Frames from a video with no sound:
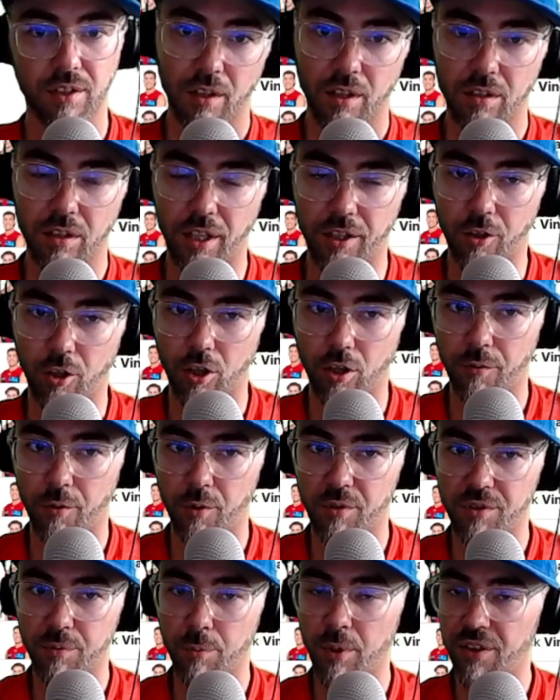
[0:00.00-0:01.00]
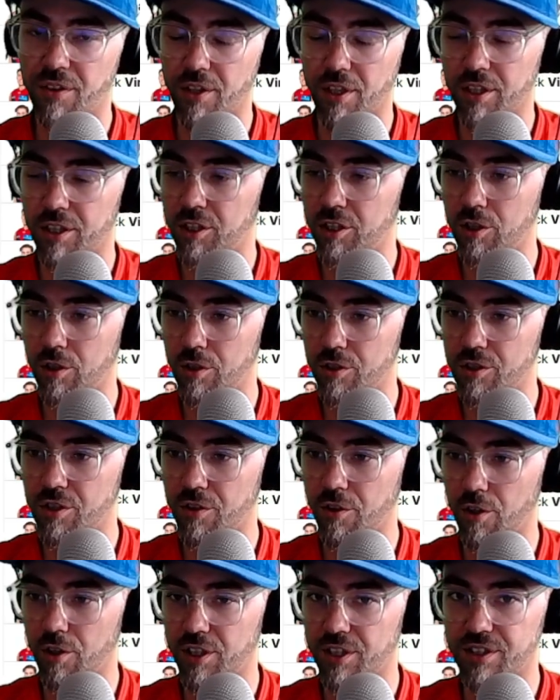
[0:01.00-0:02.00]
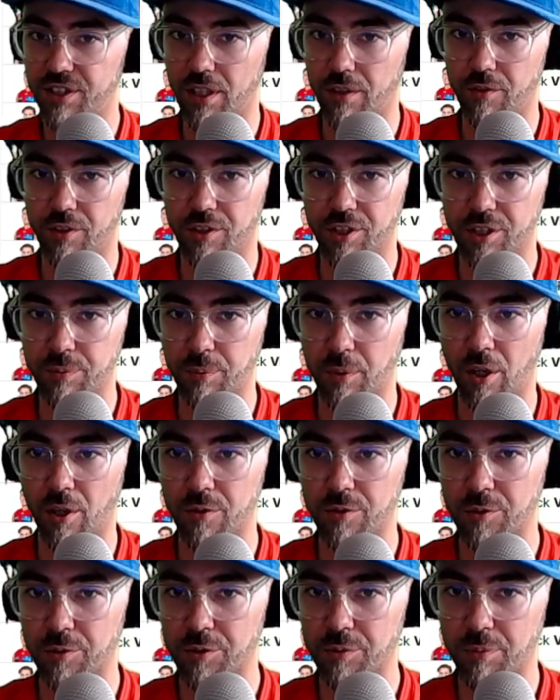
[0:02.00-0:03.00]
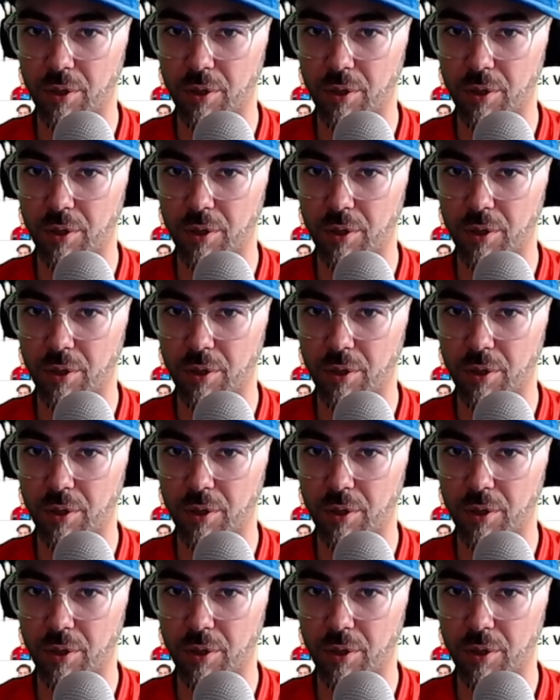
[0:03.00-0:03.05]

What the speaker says: Clayton Oliver with a huge 37 disposals,